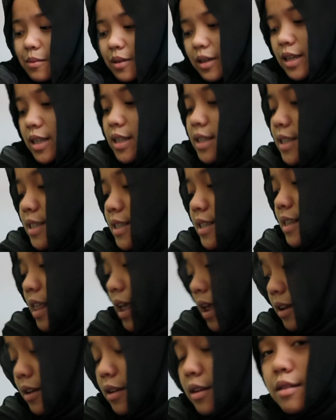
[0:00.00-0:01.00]
It's
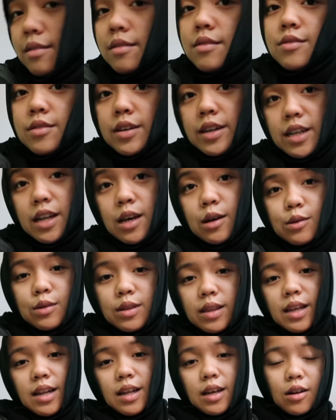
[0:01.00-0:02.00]
10 right now,
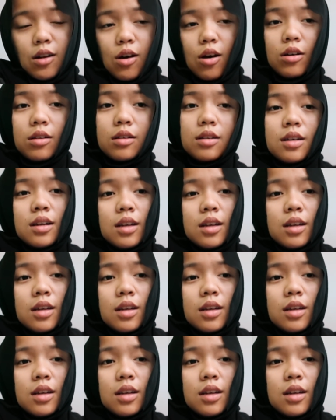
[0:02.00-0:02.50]
10 o'clock.